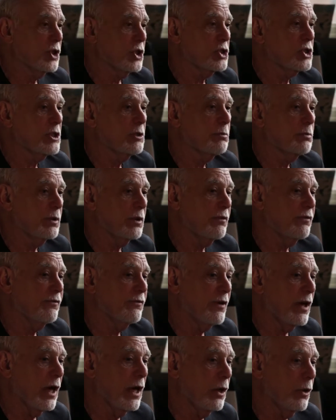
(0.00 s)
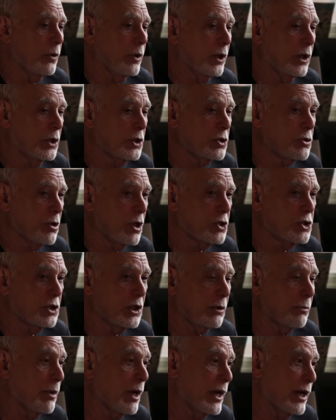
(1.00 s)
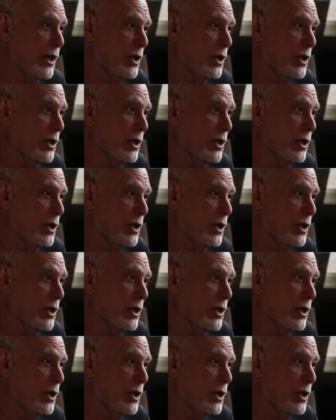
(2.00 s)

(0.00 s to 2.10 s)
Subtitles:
just simply following and trusting my